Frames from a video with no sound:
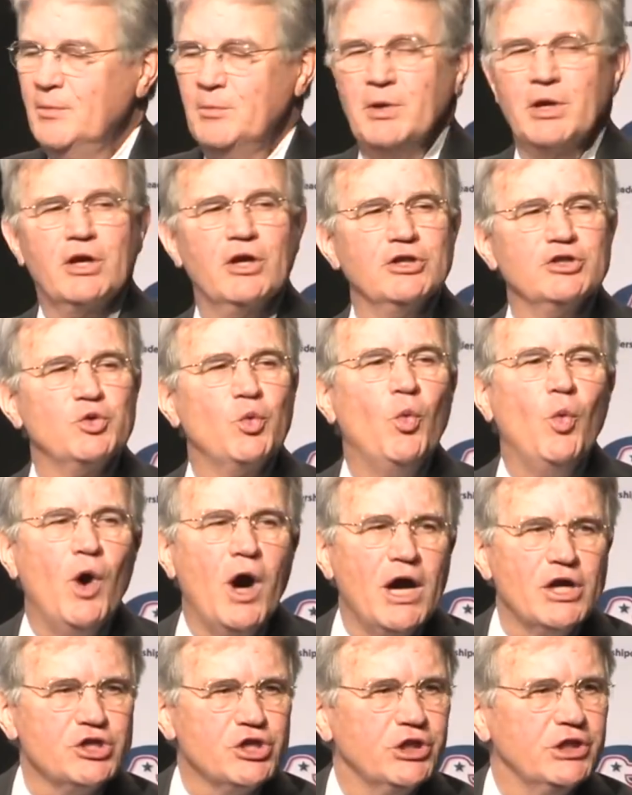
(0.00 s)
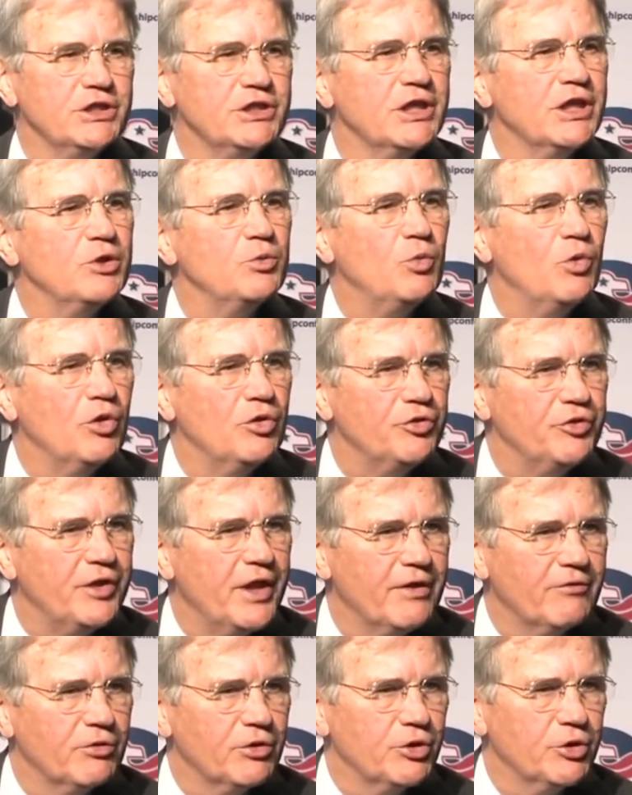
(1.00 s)
because Washington will
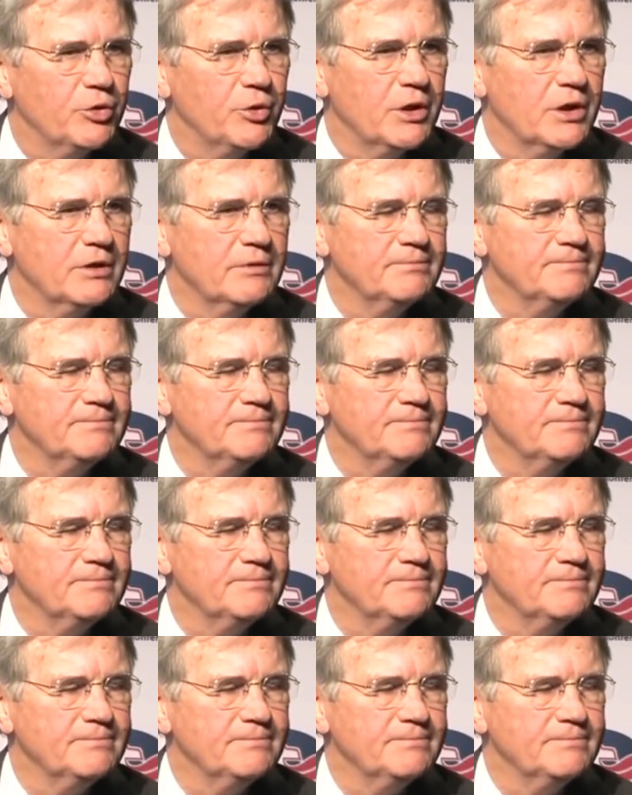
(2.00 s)
never do it.